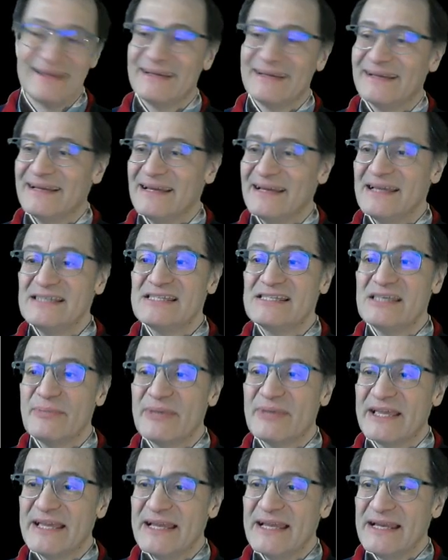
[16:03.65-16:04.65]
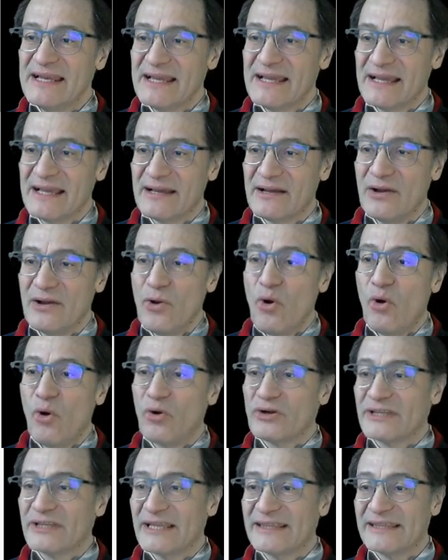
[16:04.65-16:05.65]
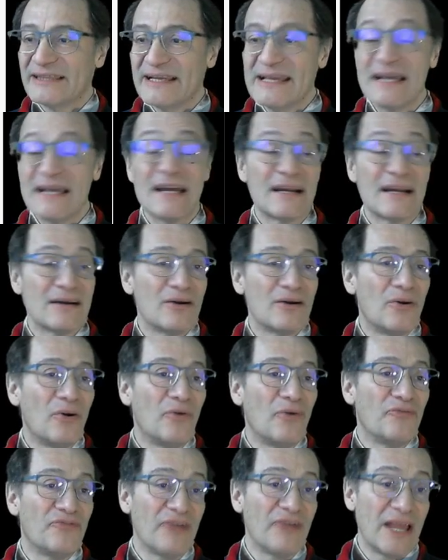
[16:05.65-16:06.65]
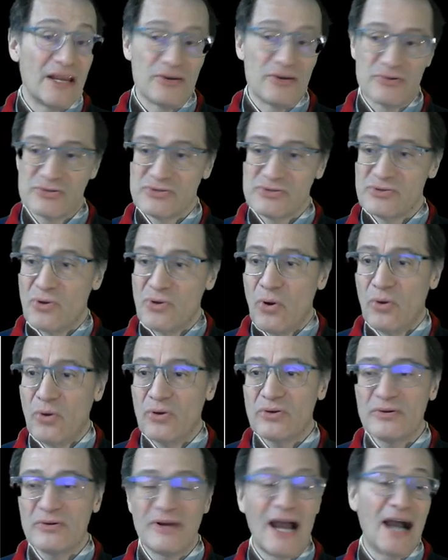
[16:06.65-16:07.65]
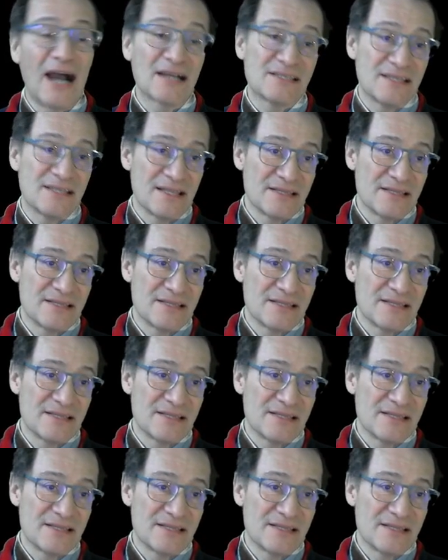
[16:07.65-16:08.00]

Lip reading: is the beginning or the trigger of failures or accidents.